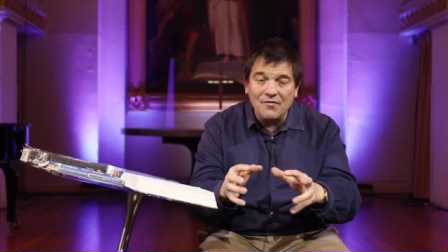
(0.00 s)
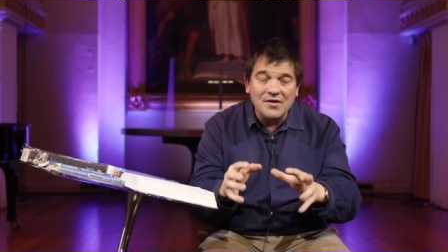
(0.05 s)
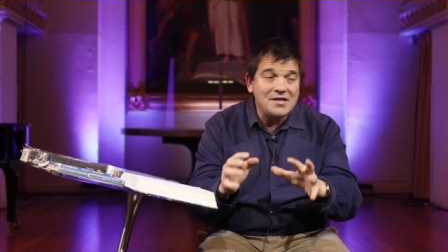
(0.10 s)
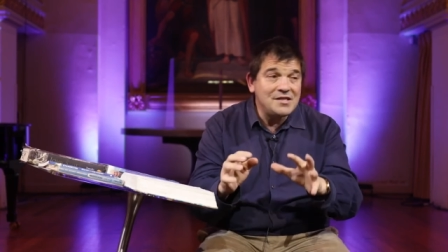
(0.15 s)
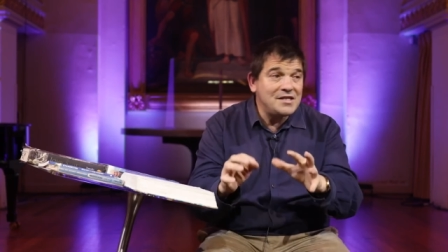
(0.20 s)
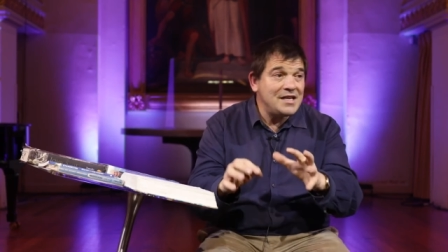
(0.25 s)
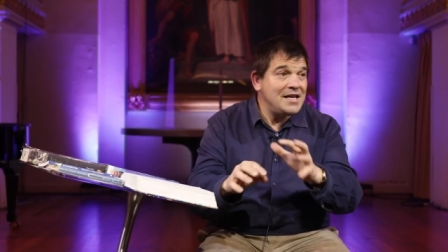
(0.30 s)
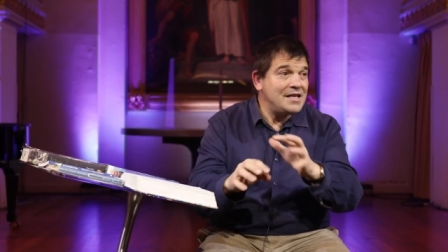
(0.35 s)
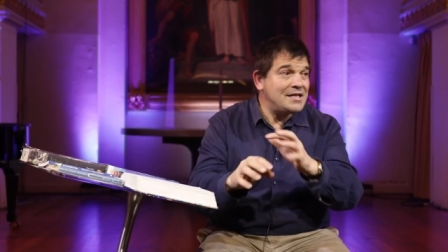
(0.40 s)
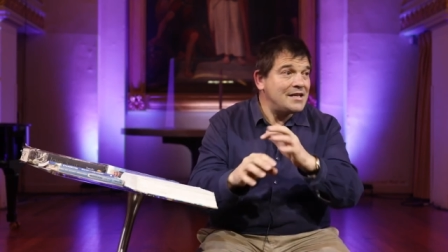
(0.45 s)

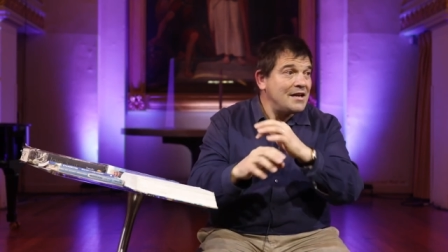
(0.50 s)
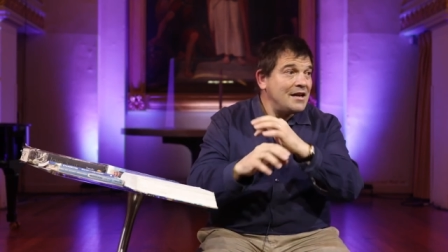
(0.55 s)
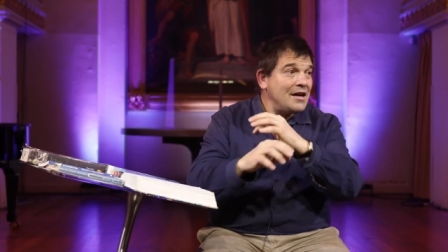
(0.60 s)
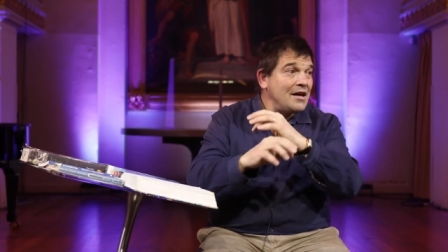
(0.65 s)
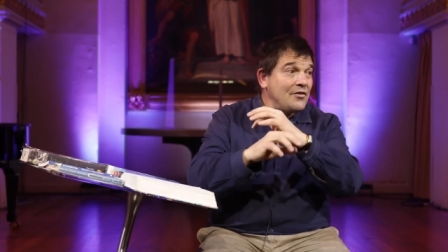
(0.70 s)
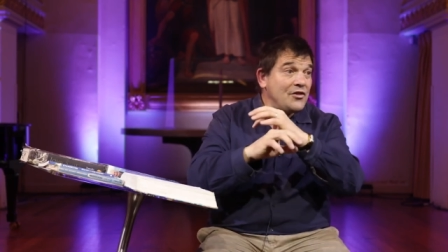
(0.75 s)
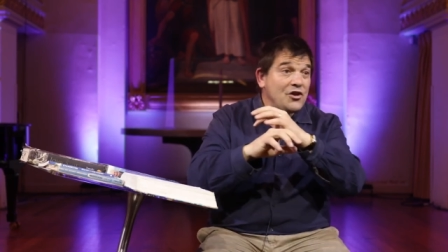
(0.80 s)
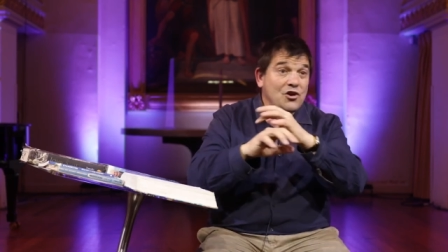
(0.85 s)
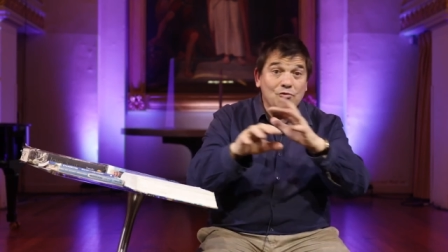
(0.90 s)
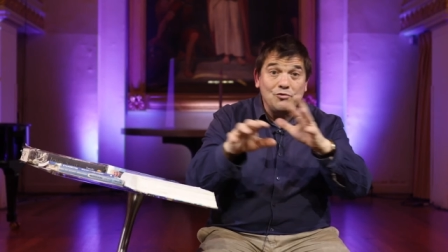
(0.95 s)
Indeed,
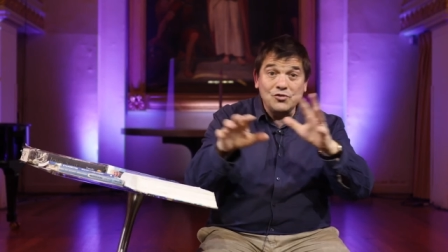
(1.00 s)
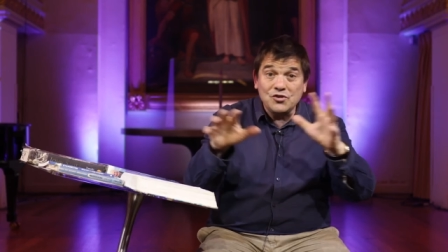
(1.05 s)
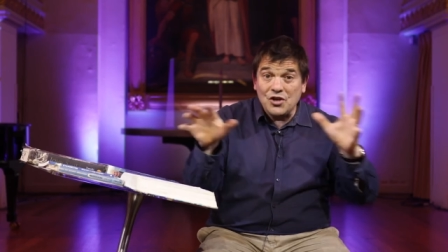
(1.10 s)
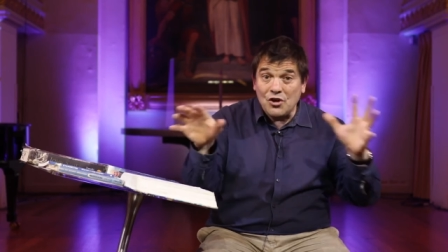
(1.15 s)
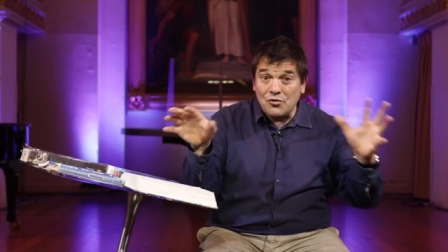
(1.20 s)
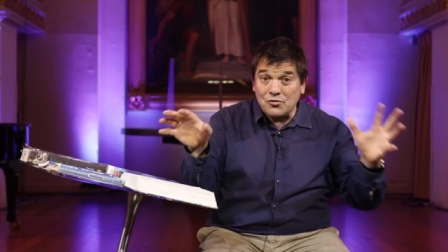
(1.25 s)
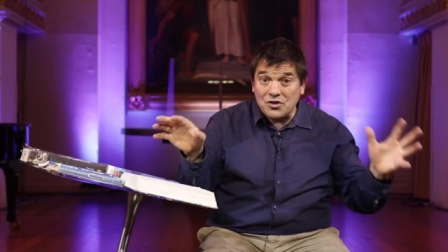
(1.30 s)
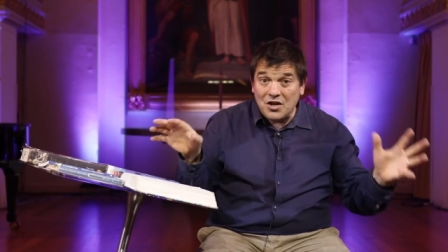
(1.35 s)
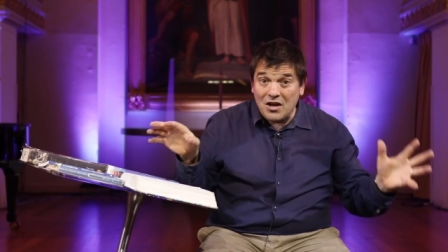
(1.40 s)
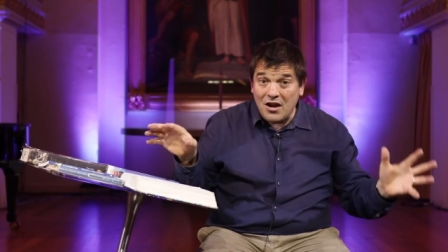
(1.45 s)
the All
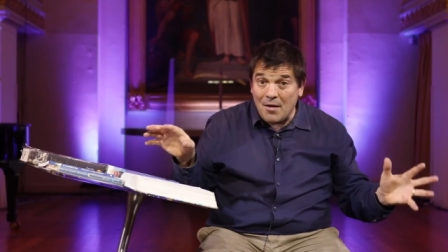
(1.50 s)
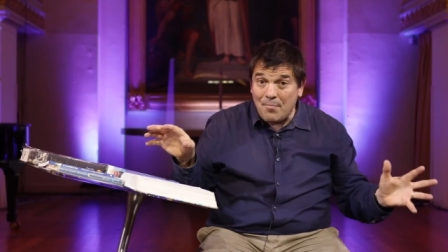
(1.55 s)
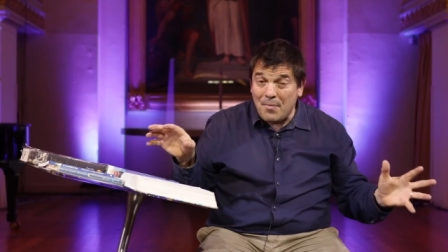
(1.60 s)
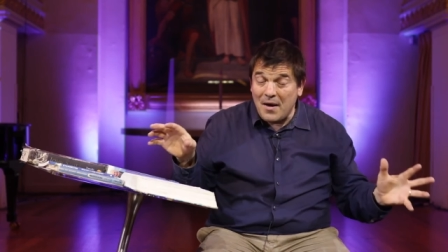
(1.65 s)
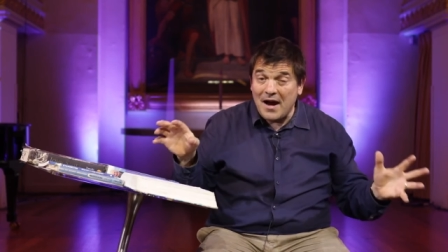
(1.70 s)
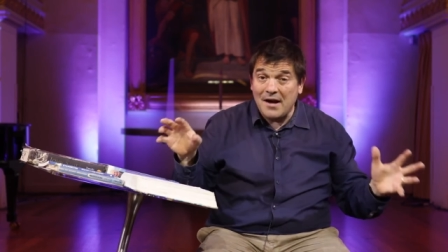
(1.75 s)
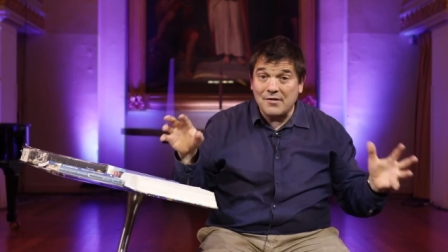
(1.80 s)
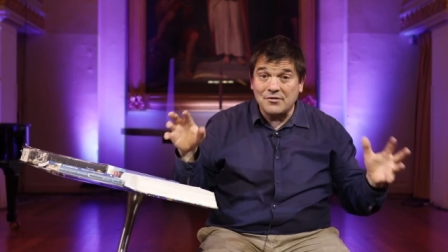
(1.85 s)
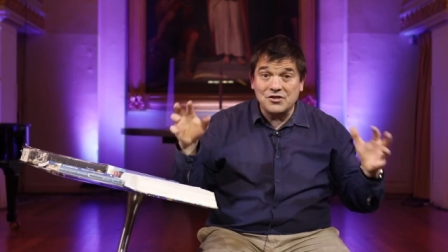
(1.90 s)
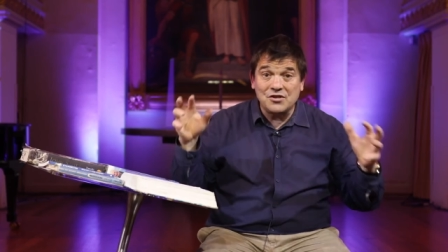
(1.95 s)
Souls
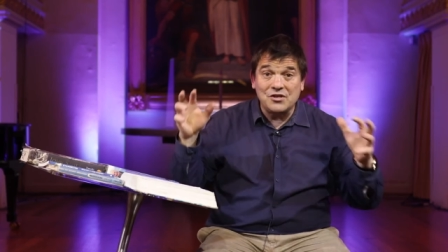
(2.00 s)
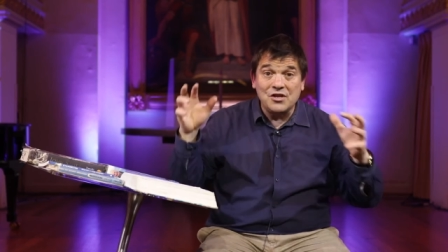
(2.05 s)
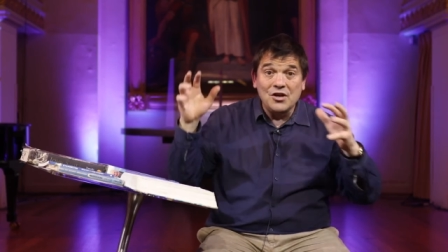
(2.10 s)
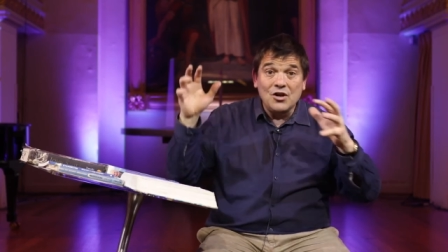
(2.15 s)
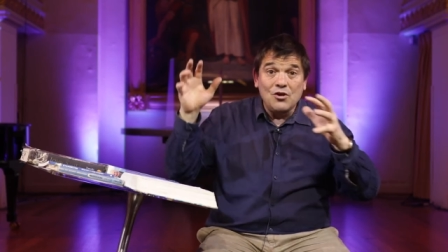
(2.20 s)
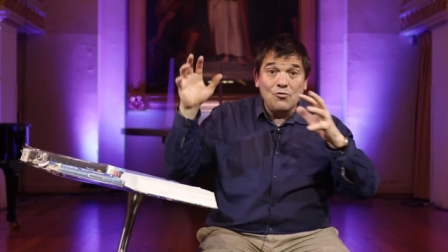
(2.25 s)
Clubhouse